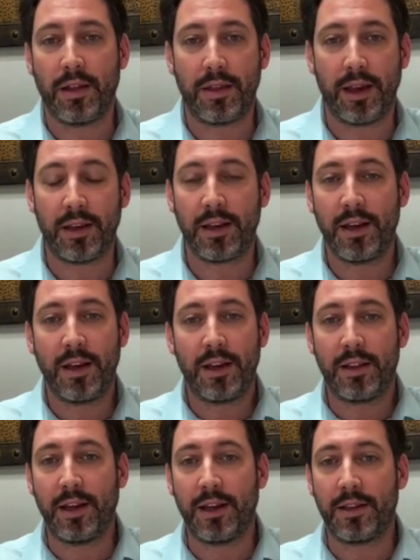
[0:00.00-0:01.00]
And I think
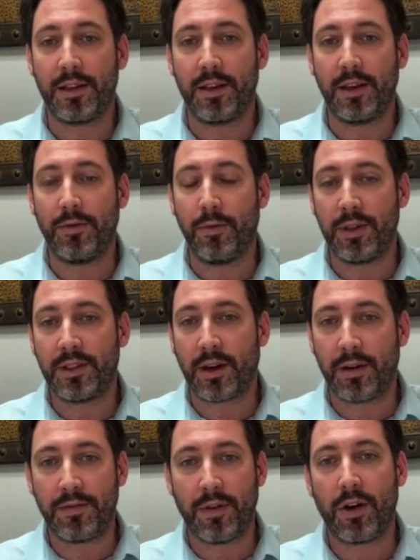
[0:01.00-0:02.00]
that if we
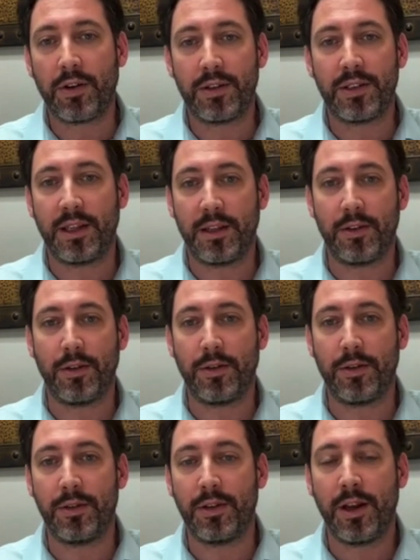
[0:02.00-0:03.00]
start focusing
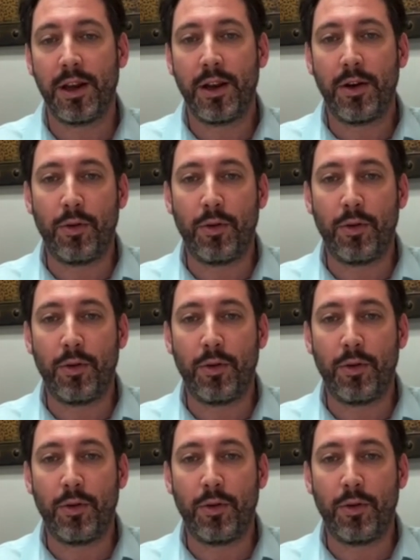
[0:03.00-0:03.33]
on